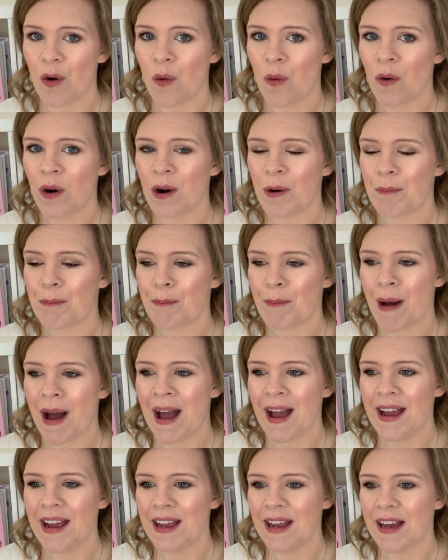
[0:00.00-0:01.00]
or
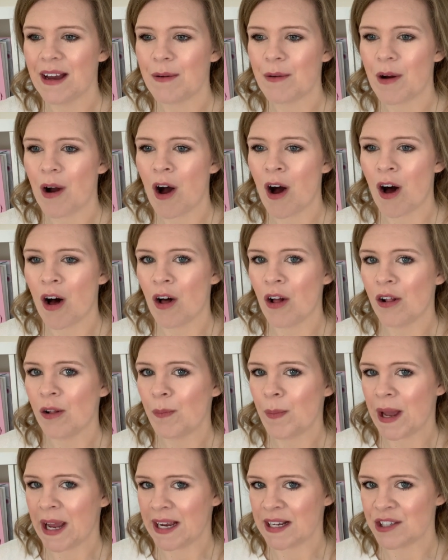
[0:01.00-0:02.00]
my hall
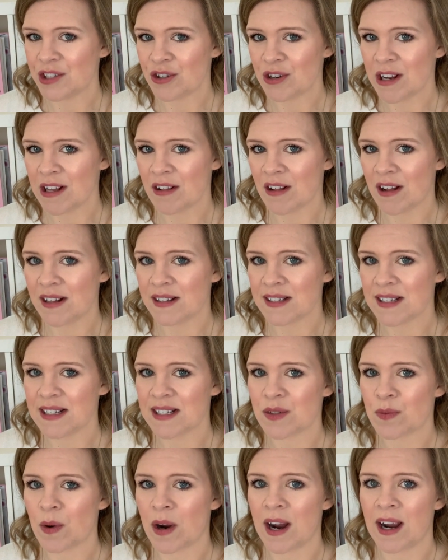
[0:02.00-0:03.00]
pantry closet
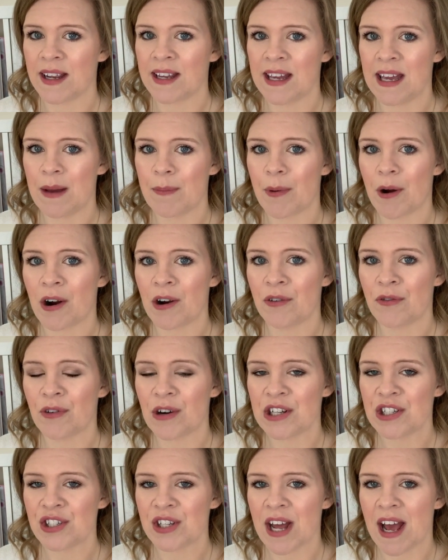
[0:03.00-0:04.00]
is where I keep our
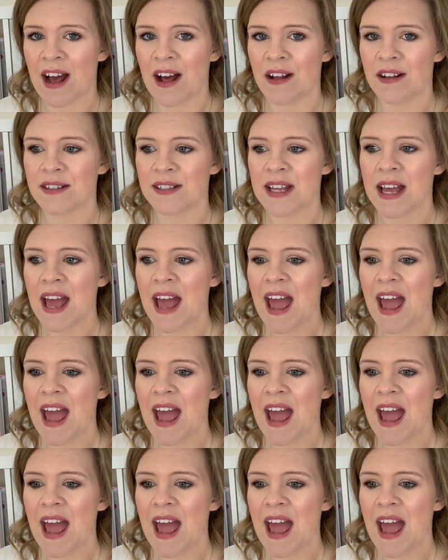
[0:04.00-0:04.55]
fresh towels.